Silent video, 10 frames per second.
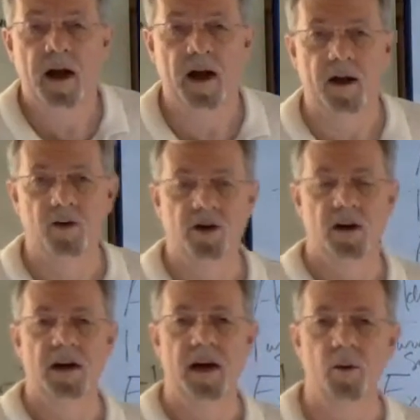Uh, I don't
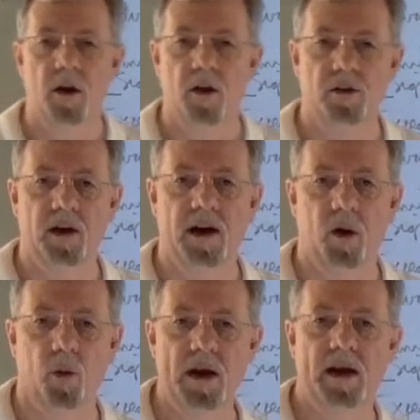generally get one of those. I
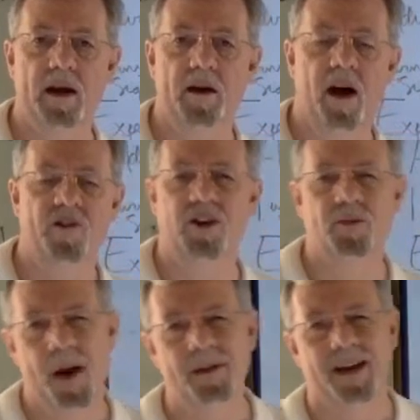get a weekend off, and
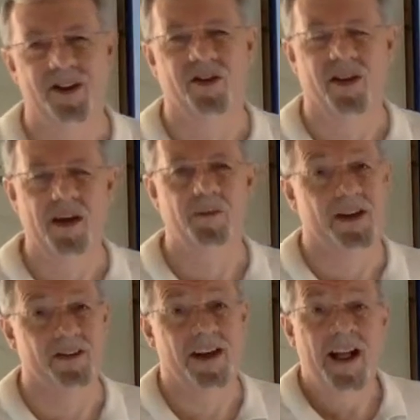it's probably a good thing
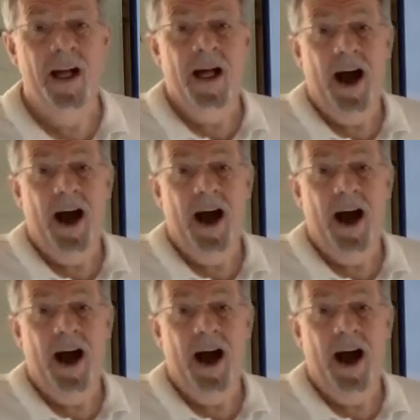because